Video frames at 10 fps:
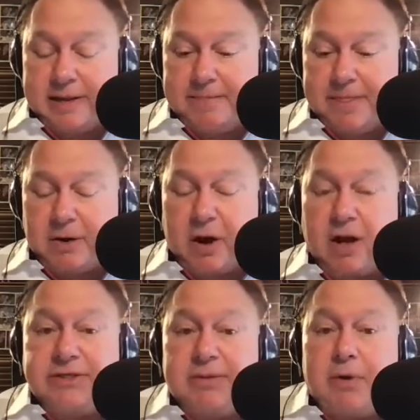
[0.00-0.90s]
There
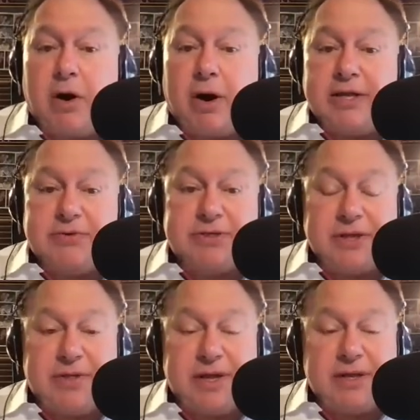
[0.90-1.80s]
are some more
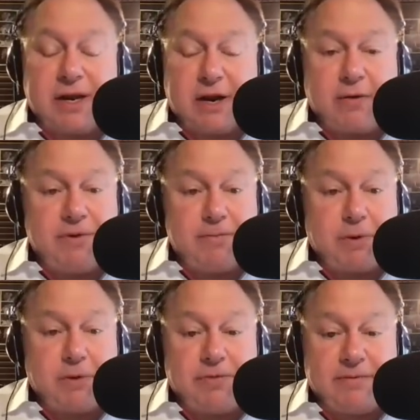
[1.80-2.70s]
interesting things, and I don't know if you
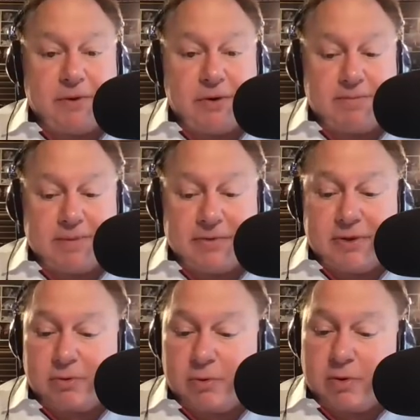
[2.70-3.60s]
both have heard about
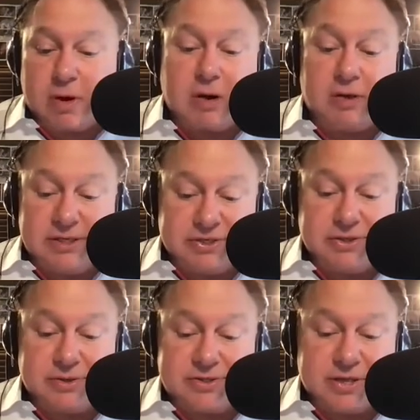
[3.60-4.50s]
this or our
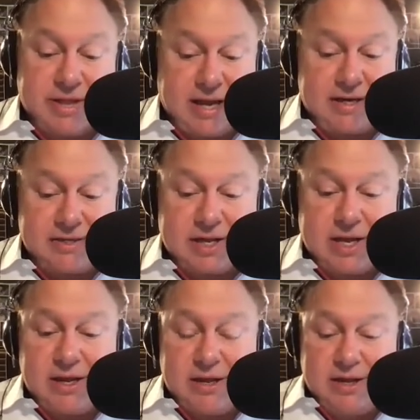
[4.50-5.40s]
listeners, and that is,
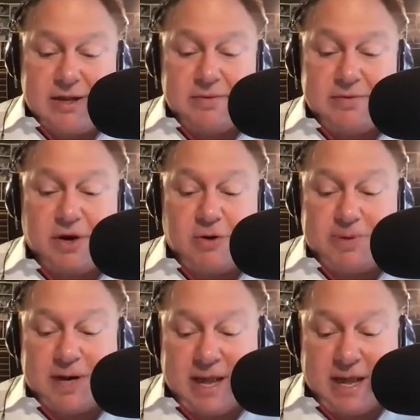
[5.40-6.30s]
there was an
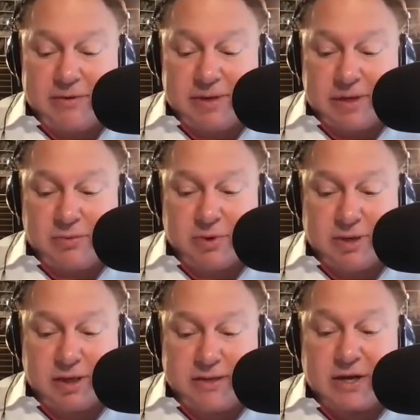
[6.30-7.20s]
open house
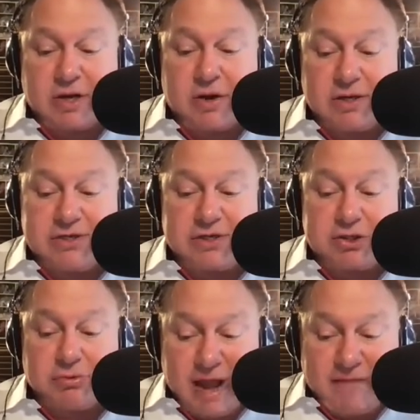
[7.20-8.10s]
recently that caused a
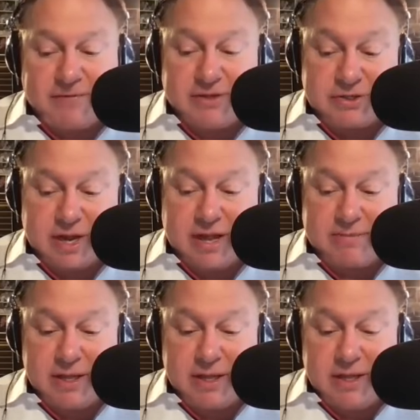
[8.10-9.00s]
traffic
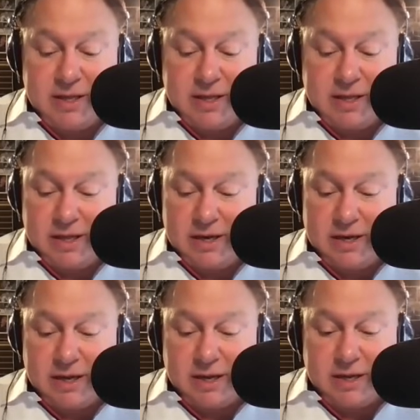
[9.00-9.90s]
jam
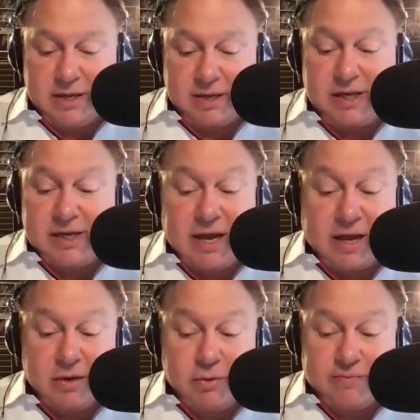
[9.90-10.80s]
in a city,
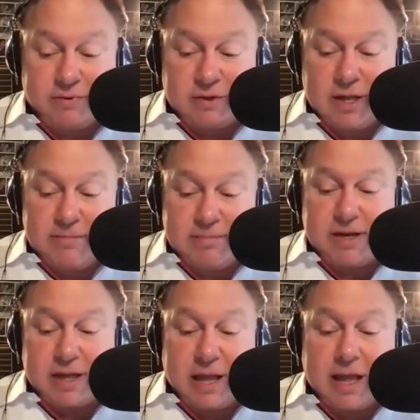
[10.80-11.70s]
not Louisville,
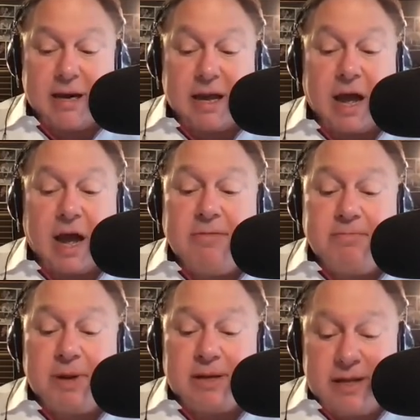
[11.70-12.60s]
but an
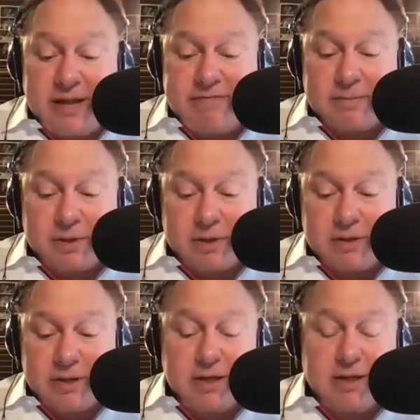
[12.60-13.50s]
unbelievable